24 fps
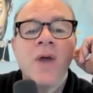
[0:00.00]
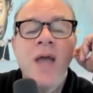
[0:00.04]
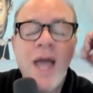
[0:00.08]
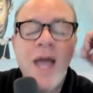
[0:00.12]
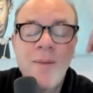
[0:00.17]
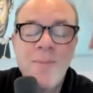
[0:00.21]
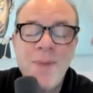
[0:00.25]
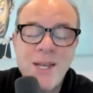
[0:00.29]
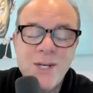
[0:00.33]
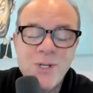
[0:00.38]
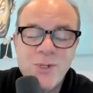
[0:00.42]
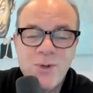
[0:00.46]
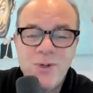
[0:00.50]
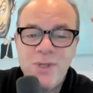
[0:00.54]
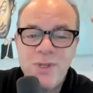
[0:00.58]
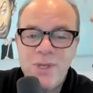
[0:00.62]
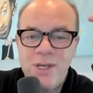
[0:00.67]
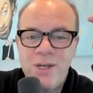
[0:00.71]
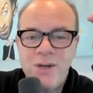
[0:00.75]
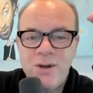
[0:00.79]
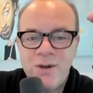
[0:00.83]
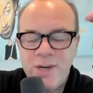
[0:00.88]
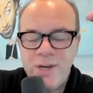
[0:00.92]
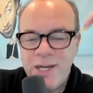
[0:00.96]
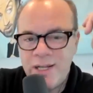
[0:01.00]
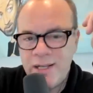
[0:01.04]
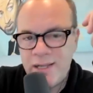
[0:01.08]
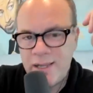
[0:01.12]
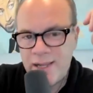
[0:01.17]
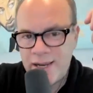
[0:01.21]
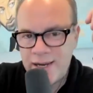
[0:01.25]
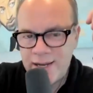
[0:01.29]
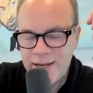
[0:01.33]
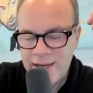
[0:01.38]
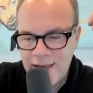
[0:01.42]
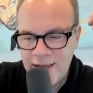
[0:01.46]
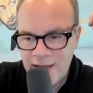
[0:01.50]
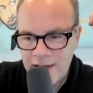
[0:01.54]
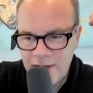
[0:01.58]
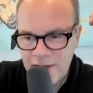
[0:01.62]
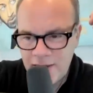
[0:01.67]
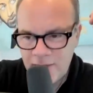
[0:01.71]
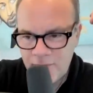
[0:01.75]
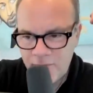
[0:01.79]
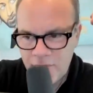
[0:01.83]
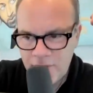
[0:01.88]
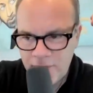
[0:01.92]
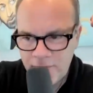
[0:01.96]
And make sure that you're eating a lot of candy
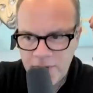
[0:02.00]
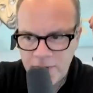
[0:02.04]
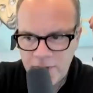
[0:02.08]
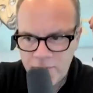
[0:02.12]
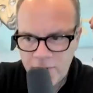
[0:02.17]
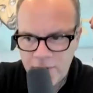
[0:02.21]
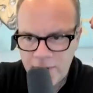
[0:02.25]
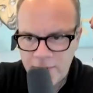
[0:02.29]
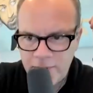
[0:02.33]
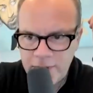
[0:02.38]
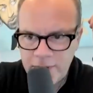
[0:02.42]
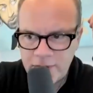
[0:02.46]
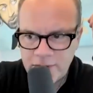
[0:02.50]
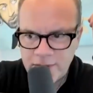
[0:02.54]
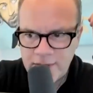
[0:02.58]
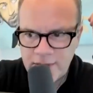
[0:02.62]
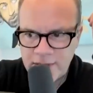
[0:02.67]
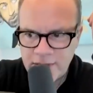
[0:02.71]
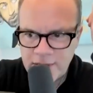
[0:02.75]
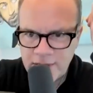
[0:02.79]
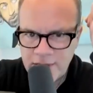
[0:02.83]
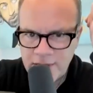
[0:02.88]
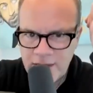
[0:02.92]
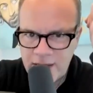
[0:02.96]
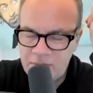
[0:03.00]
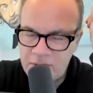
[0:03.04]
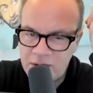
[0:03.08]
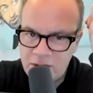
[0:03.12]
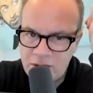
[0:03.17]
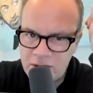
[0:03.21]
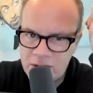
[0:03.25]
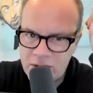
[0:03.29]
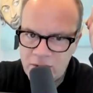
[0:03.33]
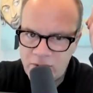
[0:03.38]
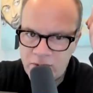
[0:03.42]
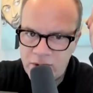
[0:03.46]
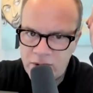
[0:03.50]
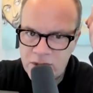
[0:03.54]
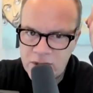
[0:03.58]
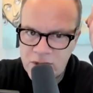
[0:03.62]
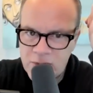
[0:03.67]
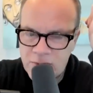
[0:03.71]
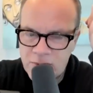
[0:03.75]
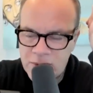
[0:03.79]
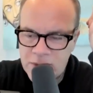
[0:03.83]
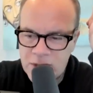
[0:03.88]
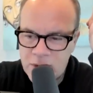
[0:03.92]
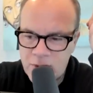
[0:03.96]
and pumpkin bread because that's the time of year and you really
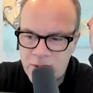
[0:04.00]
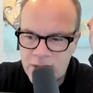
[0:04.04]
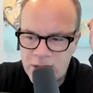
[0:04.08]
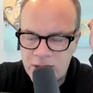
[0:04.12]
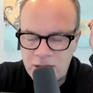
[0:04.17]
should be doing it.